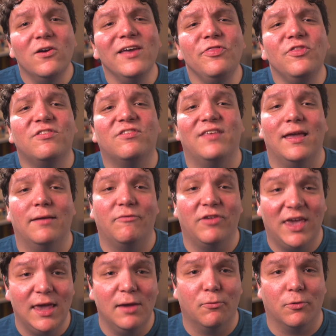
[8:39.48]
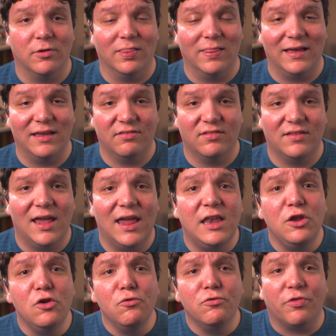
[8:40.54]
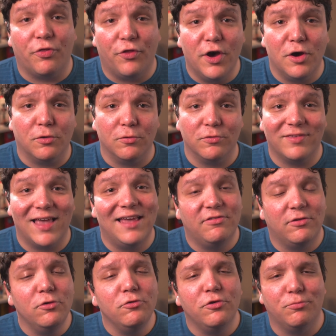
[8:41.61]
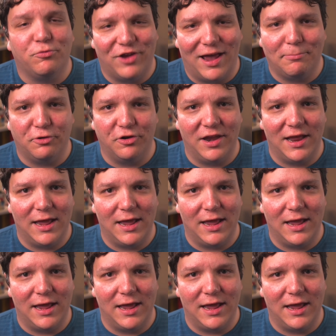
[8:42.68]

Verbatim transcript: look at the saved keyword list and use those as YouTube chapter